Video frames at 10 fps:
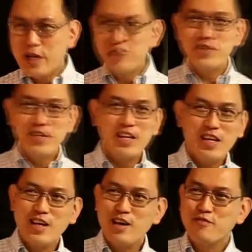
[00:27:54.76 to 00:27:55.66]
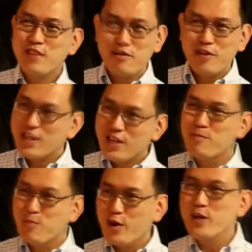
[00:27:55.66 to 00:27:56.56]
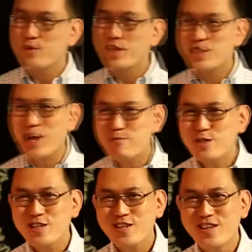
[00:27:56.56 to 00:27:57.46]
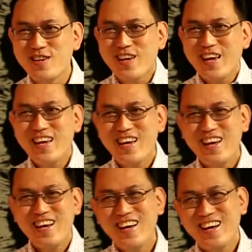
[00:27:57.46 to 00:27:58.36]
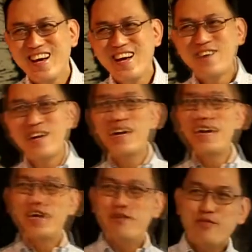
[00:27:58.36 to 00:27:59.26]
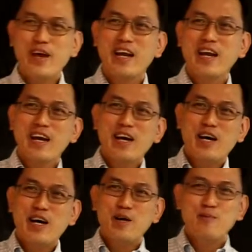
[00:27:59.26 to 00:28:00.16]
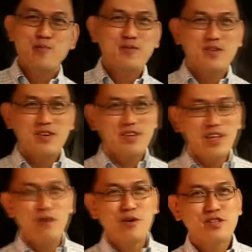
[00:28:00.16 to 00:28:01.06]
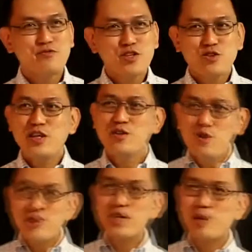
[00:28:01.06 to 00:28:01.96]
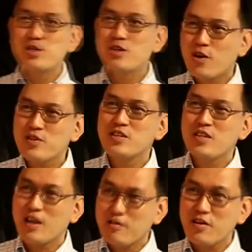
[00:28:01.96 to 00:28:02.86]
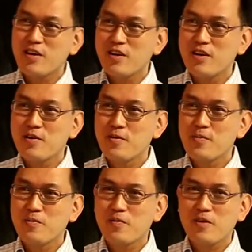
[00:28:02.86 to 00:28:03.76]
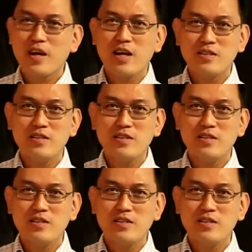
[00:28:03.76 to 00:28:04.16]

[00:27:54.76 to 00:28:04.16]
But interestingly enough, NAFA didn't employ him to teach sculpture. Okay? Right? In fact, there was virtually no sculpture course in NAFA, right,